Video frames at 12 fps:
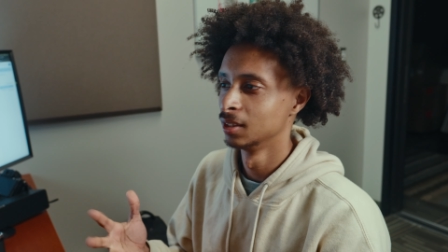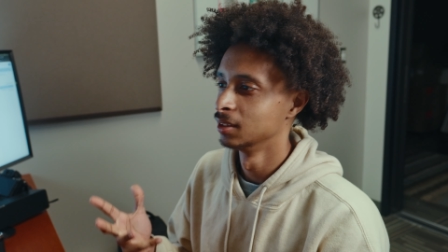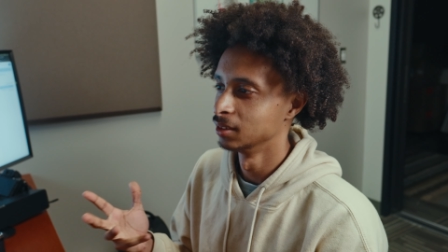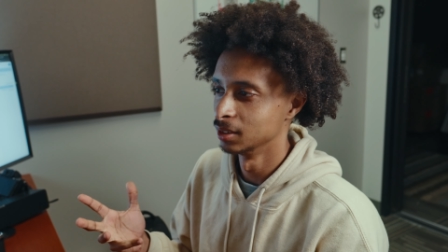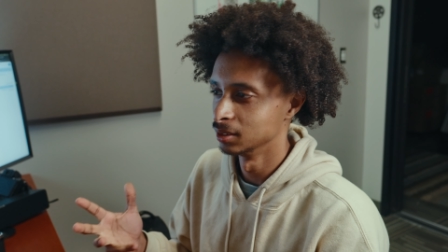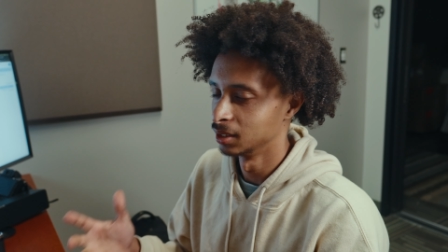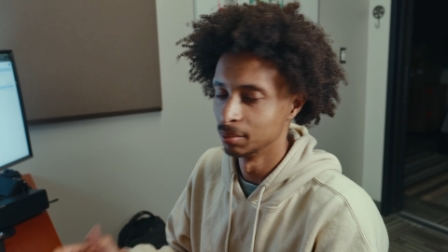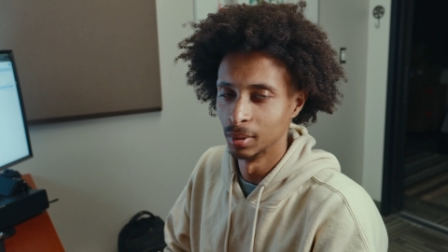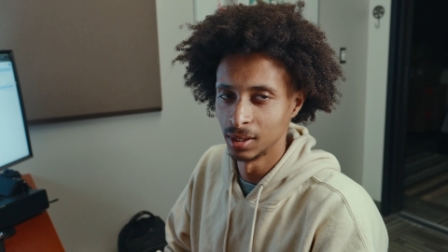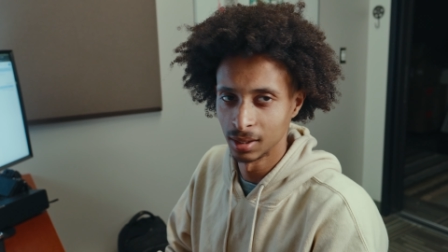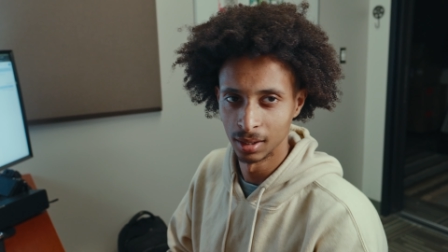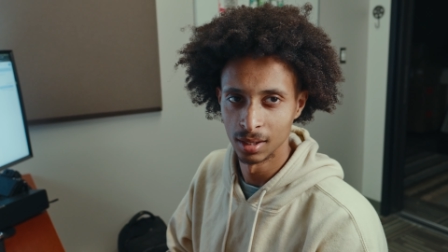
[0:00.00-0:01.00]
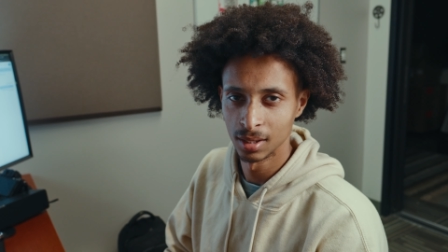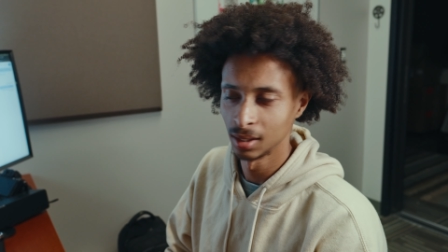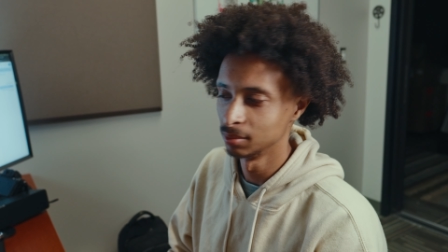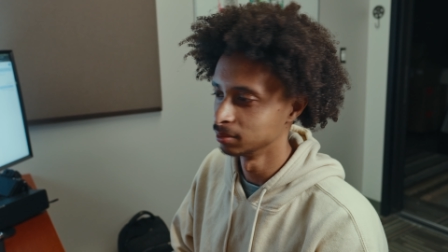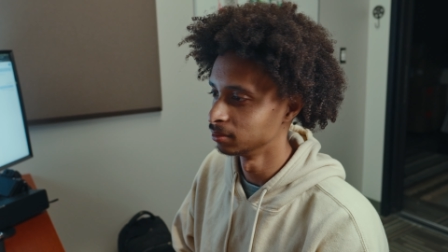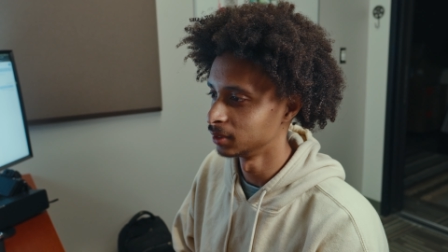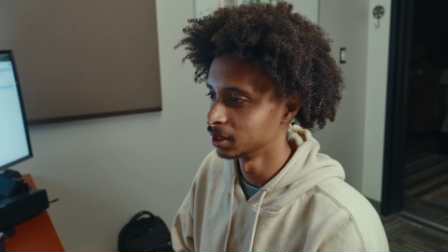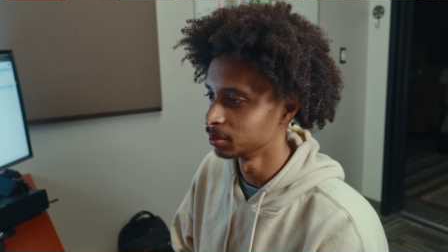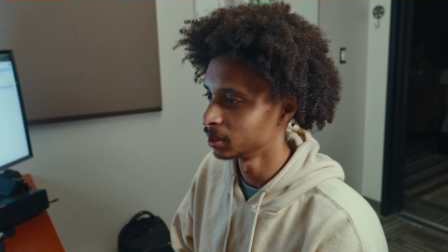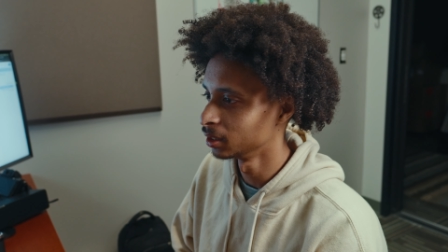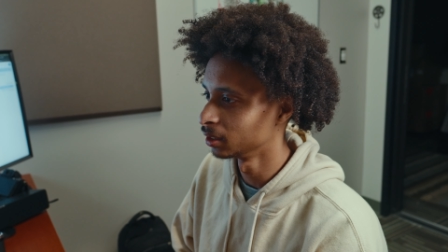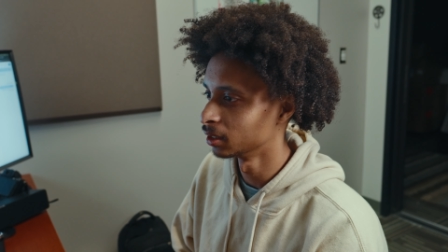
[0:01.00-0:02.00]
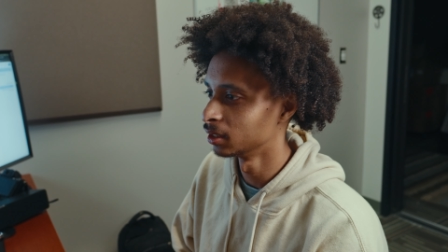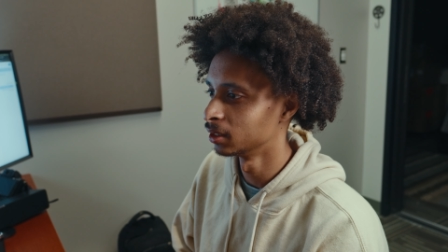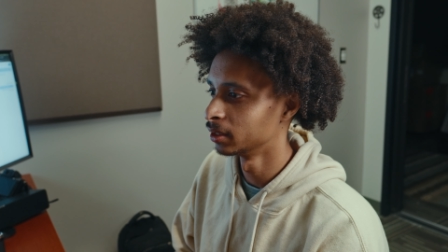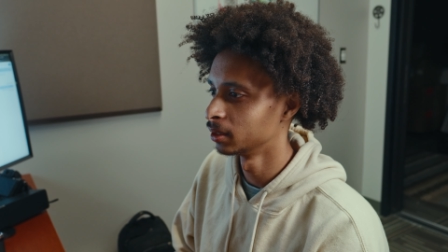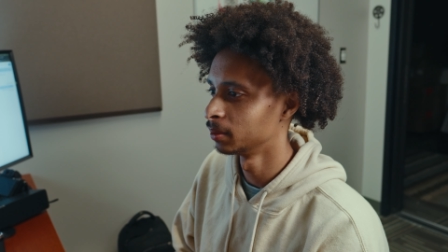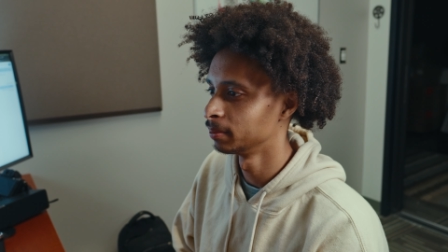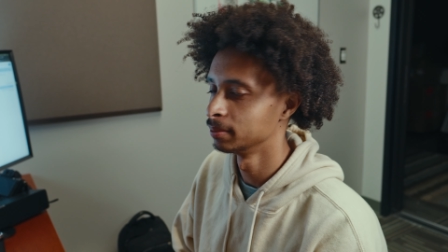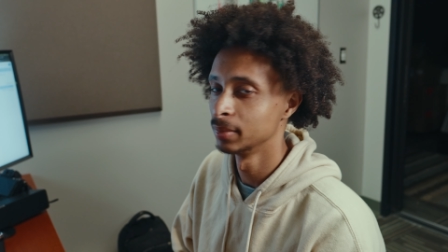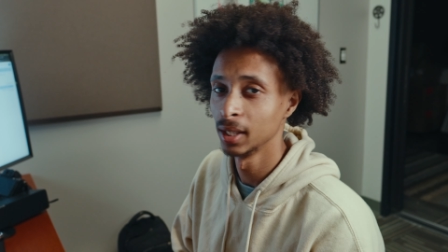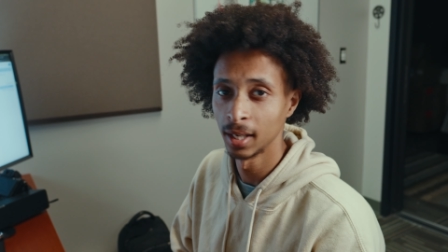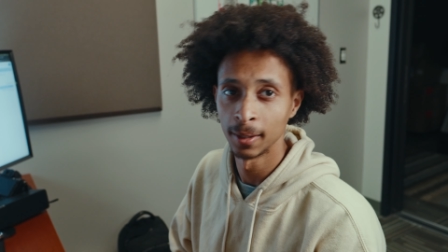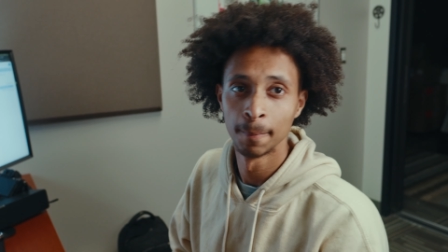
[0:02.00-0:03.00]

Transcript: They're basically the same damn thing. But yeah,